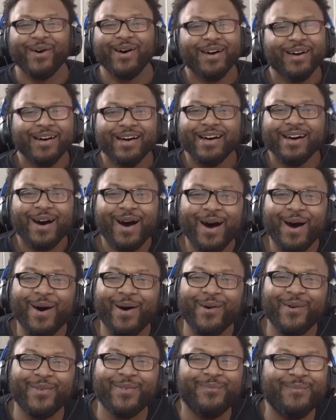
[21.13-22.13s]

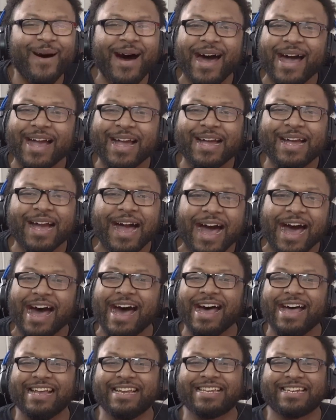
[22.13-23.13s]
Oh my
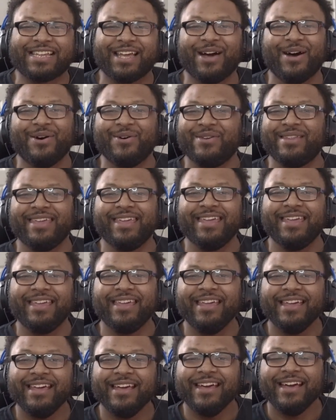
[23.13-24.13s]
gosh,
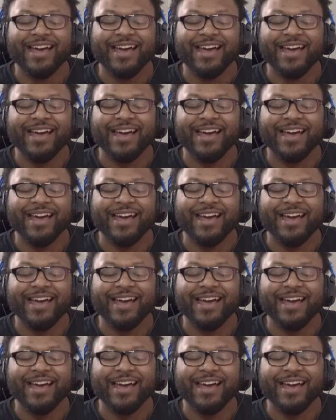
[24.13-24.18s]
Cody!